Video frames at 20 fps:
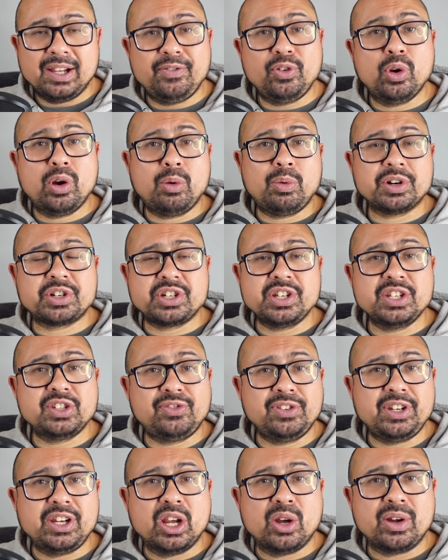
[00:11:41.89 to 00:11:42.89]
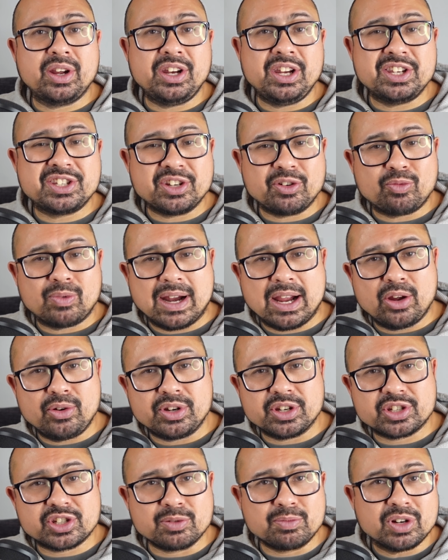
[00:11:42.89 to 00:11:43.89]
If you are watching this video and it is
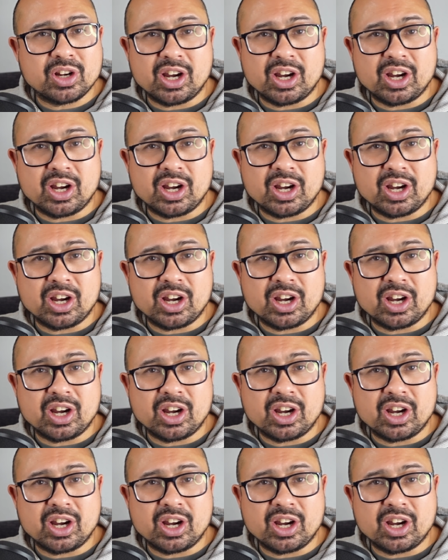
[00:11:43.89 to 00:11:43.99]
around some